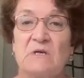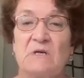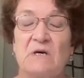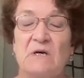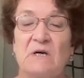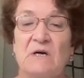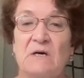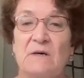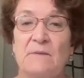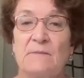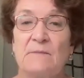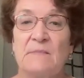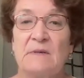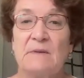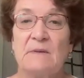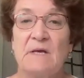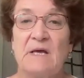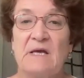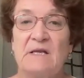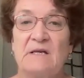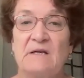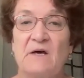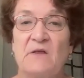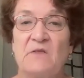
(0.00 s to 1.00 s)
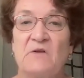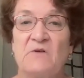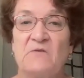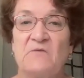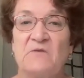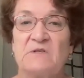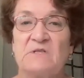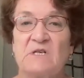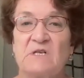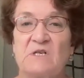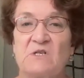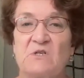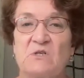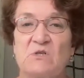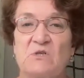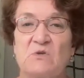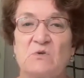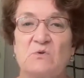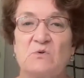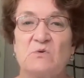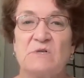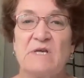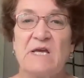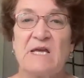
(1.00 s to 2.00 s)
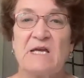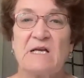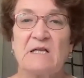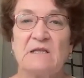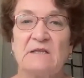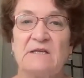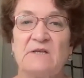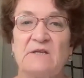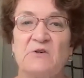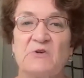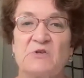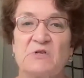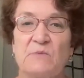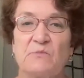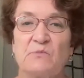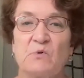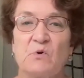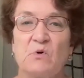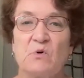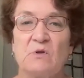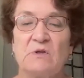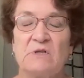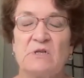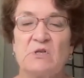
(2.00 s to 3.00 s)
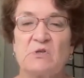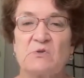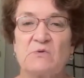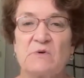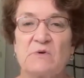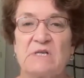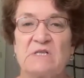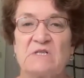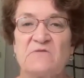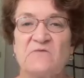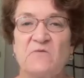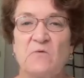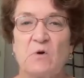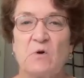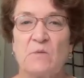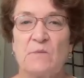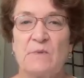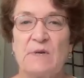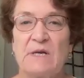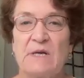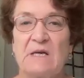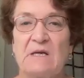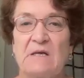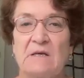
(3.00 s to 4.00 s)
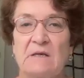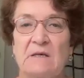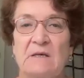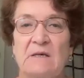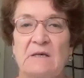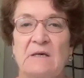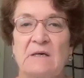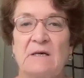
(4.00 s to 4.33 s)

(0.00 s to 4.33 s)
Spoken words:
and other physicians who take a leadership role in transforming